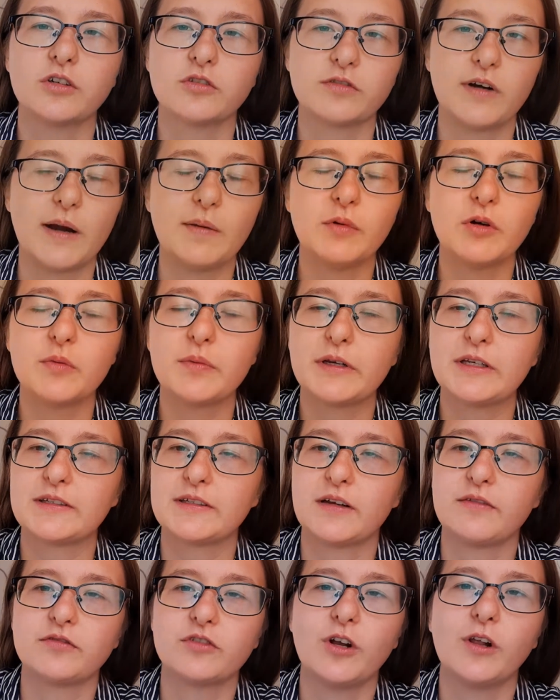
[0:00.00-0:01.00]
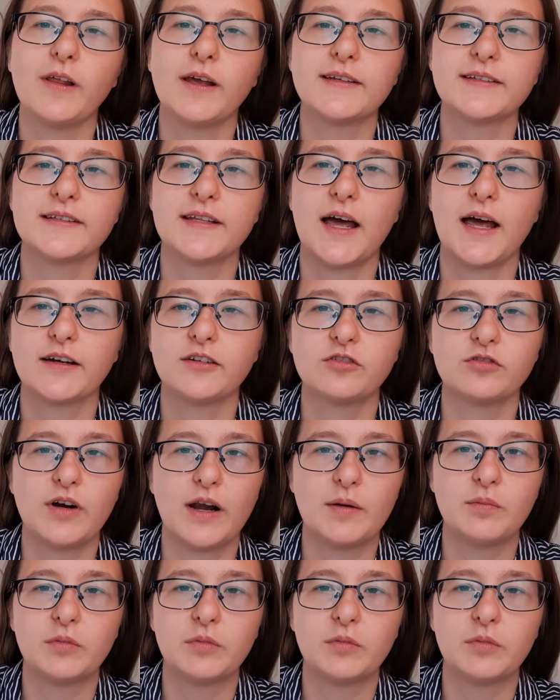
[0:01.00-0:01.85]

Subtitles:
grammar, because I've realized that